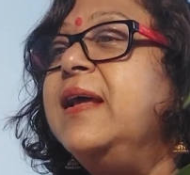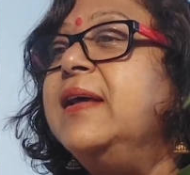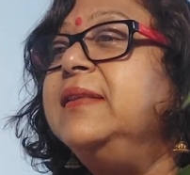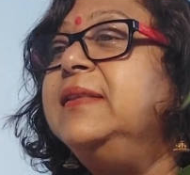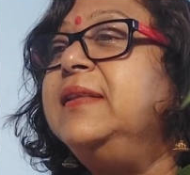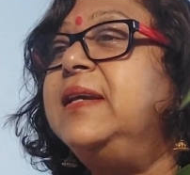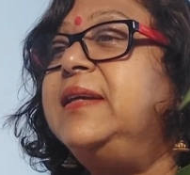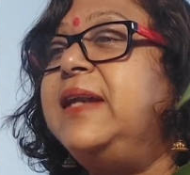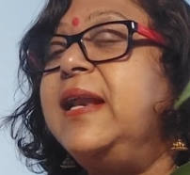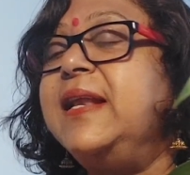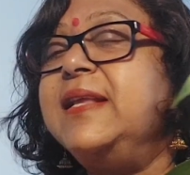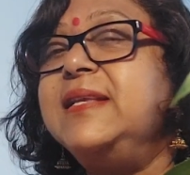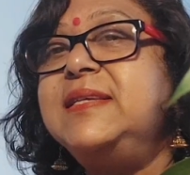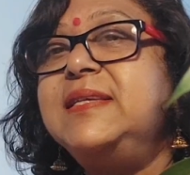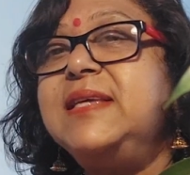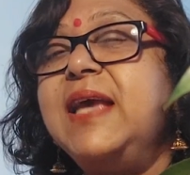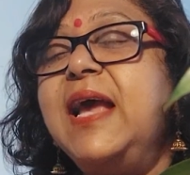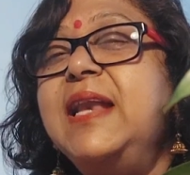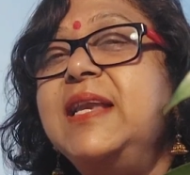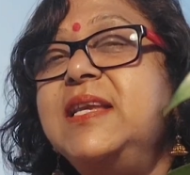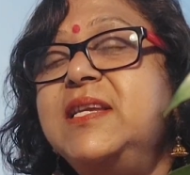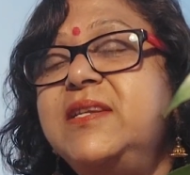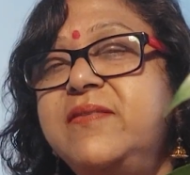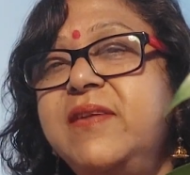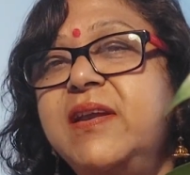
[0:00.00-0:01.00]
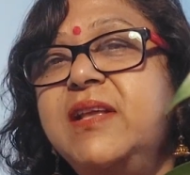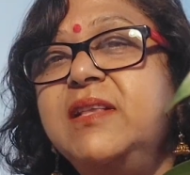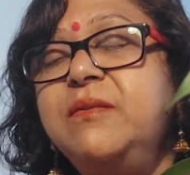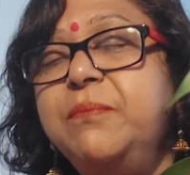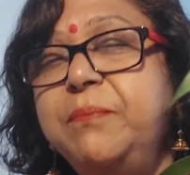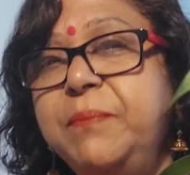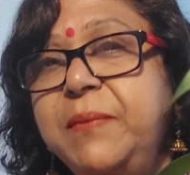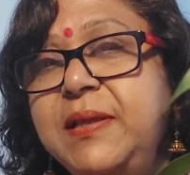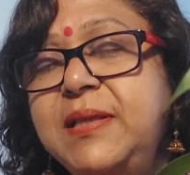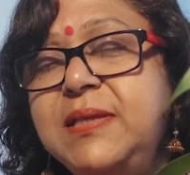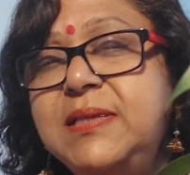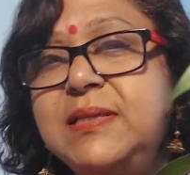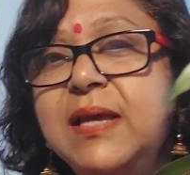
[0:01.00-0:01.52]
The tensile strength
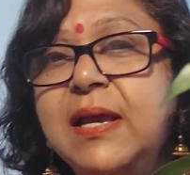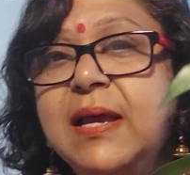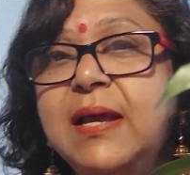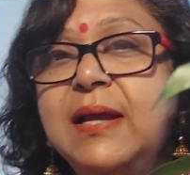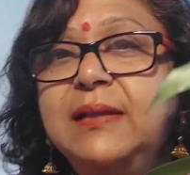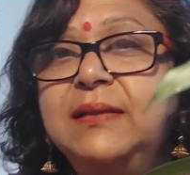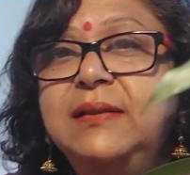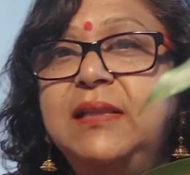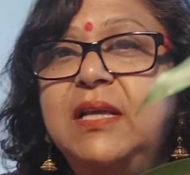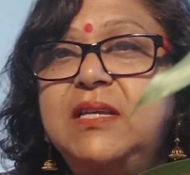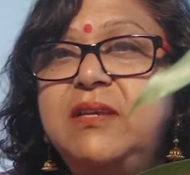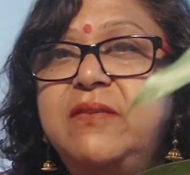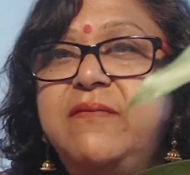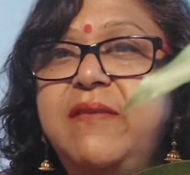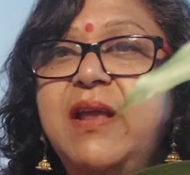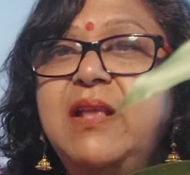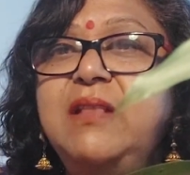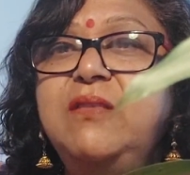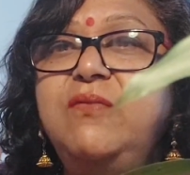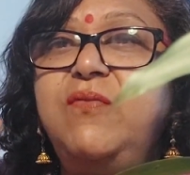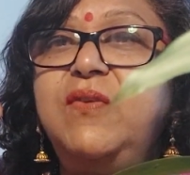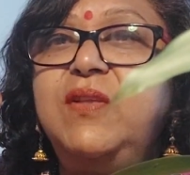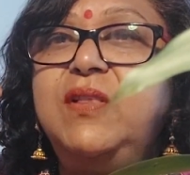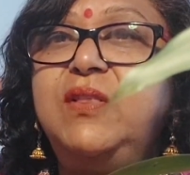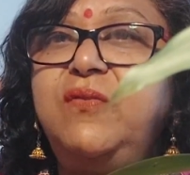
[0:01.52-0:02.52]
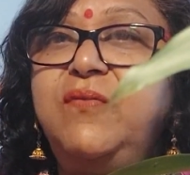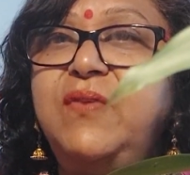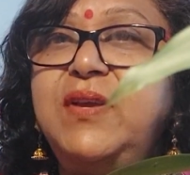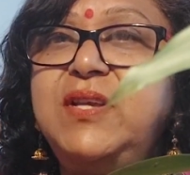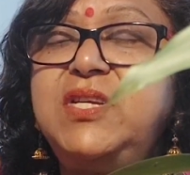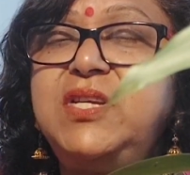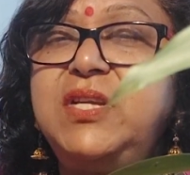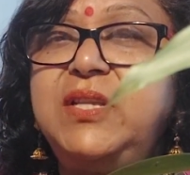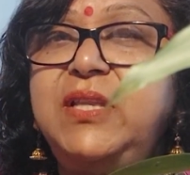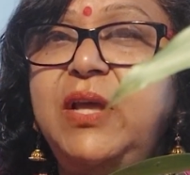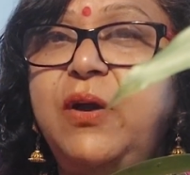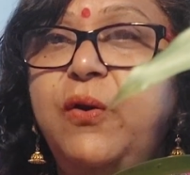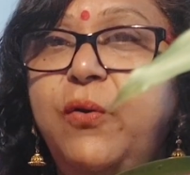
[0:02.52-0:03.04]
means the strength with
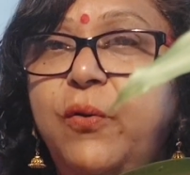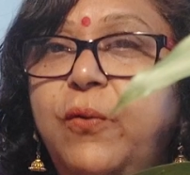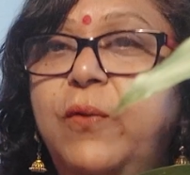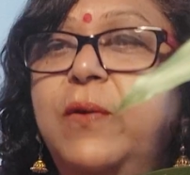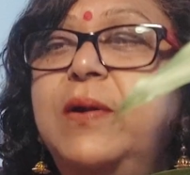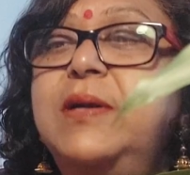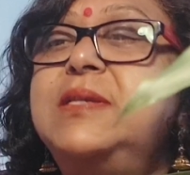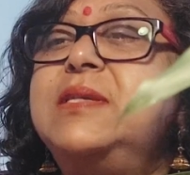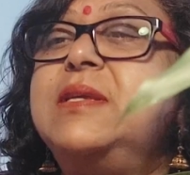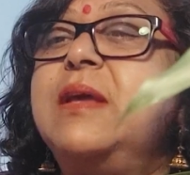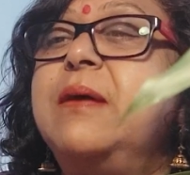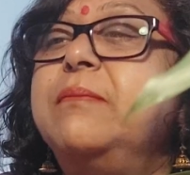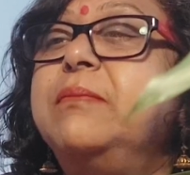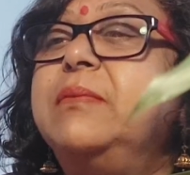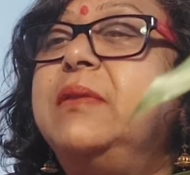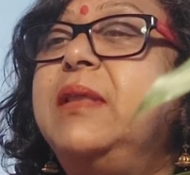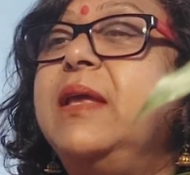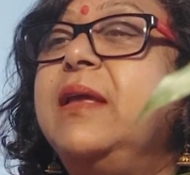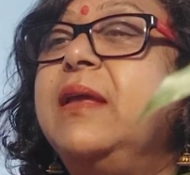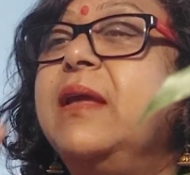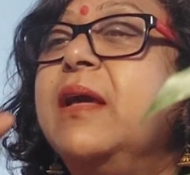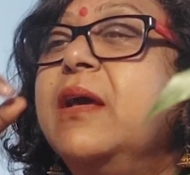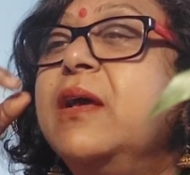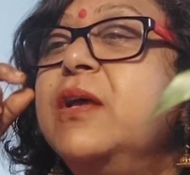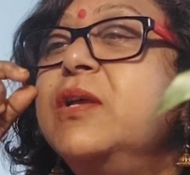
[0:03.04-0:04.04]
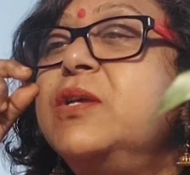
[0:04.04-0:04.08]
which they hold something.